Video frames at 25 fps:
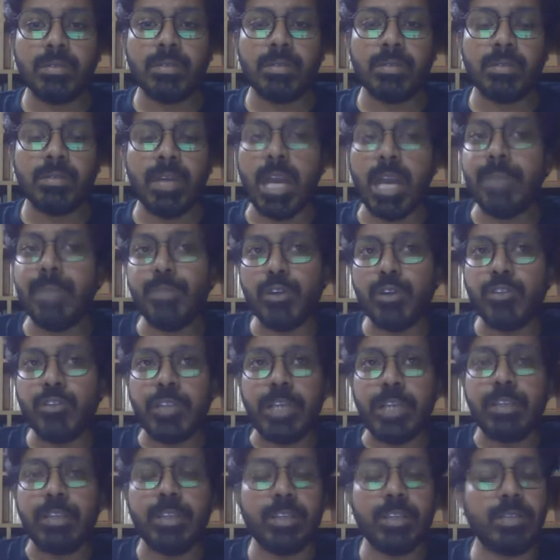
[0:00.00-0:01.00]
I'm not
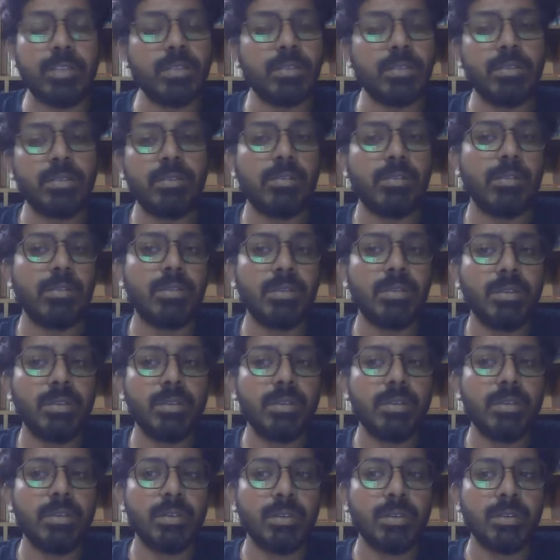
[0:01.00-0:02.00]
saying this.
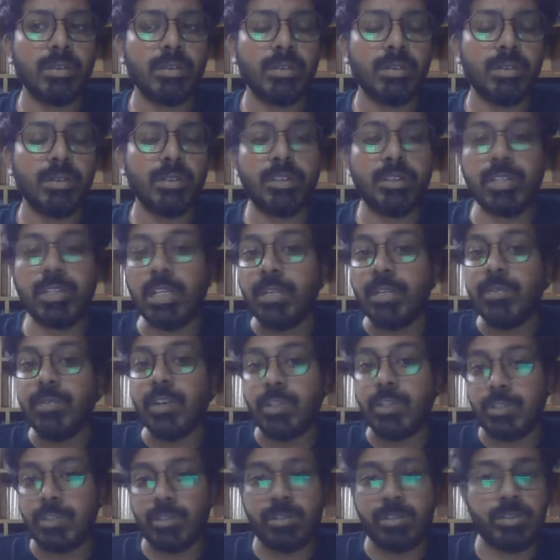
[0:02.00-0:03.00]

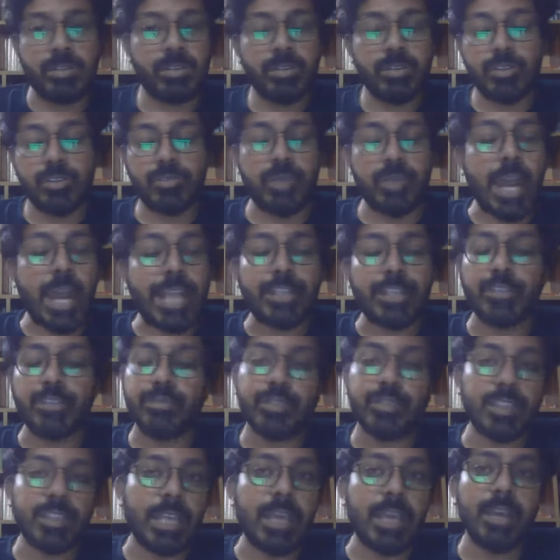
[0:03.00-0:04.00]
Srinivas tried to
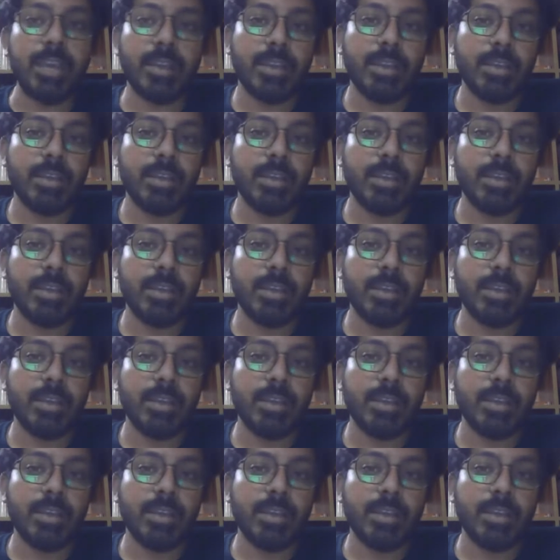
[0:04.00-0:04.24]
say